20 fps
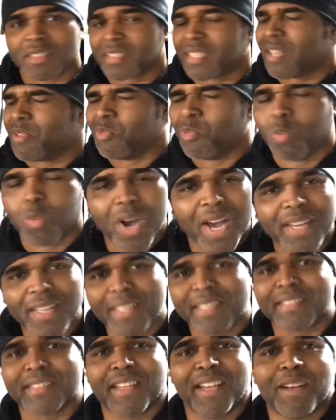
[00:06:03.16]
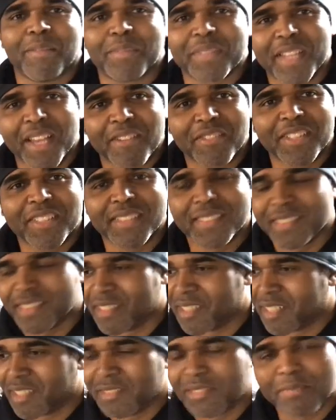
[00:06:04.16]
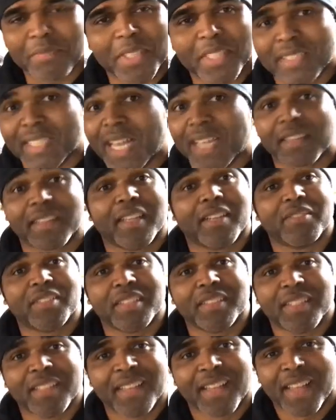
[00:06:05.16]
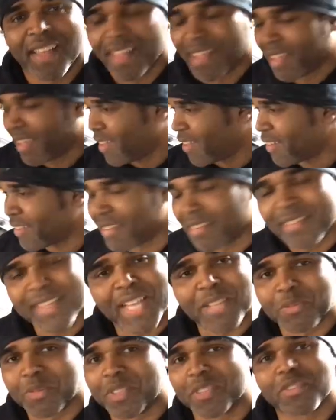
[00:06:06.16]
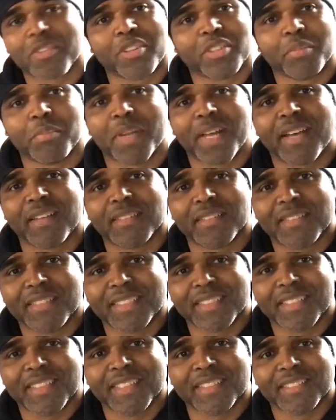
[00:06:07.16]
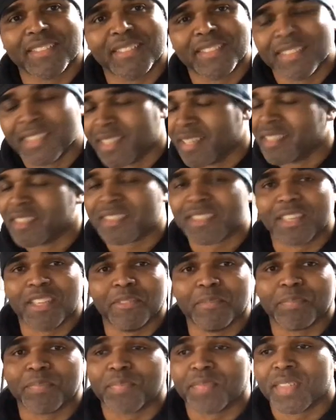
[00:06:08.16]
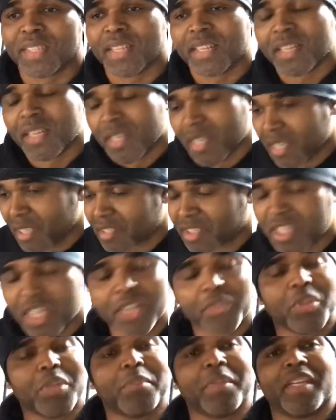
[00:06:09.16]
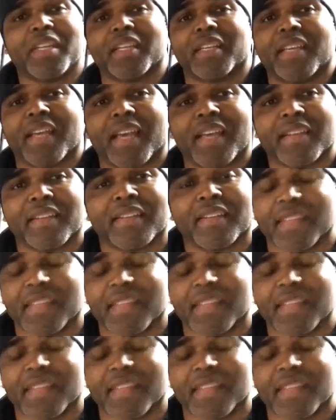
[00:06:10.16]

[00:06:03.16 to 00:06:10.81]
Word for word: say, what is up, Terry? You know, because I'd love it. And that's what it's all about, you know. So until we meet again,